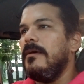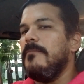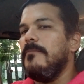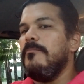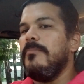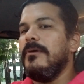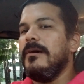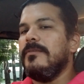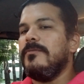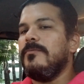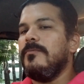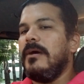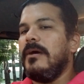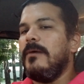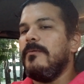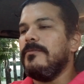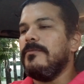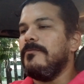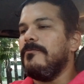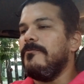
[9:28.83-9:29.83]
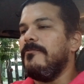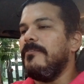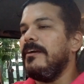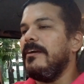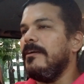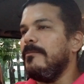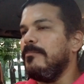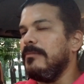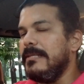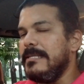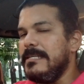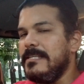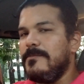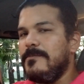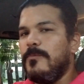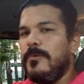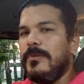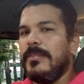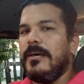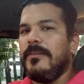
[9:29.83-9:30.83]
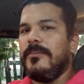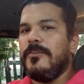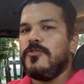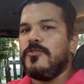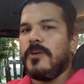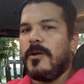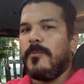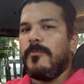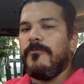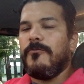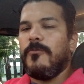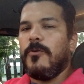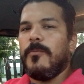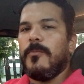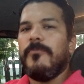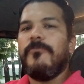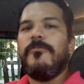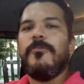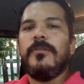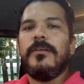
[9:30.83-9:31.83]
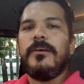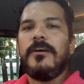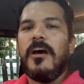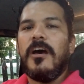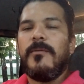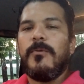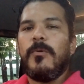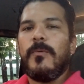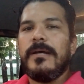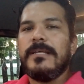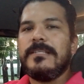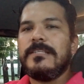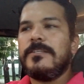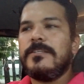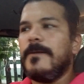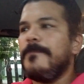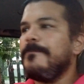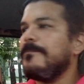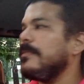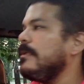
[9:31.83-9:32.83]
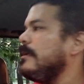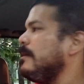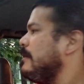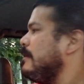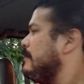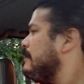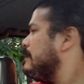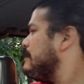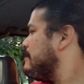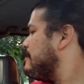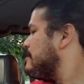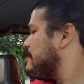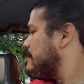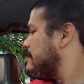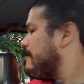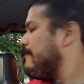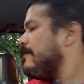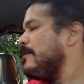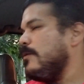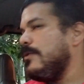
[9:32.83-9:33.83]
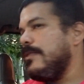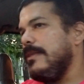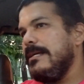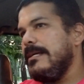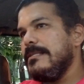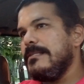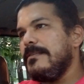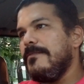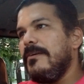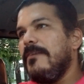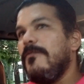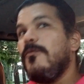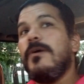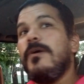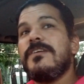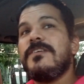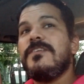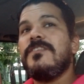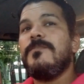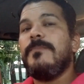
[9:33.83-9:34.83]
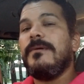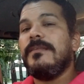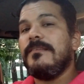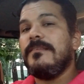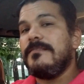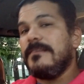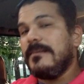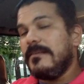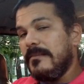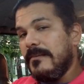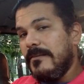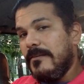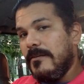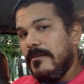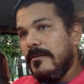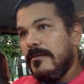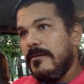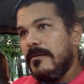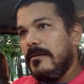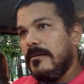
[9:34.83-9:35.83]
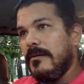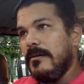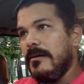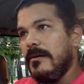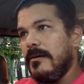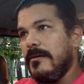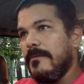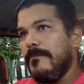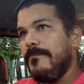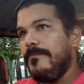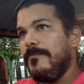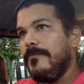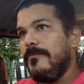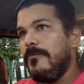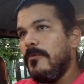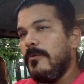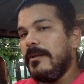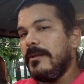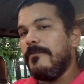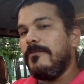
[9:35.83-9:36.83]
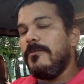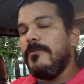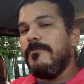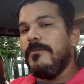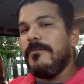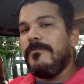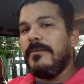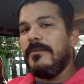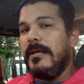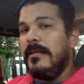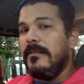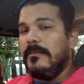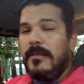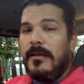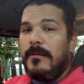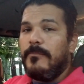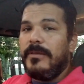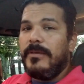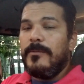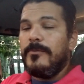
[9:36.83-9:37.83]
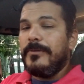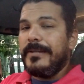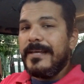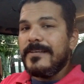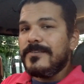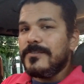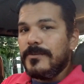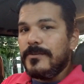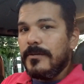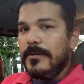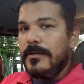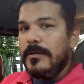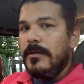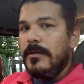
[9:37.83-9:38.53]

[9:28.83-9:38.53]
but I was very pleased with how the truck performed fuel economy wise. So those are just a few things. If you have questions about the 6-liter Ford F250, I'll be able to answer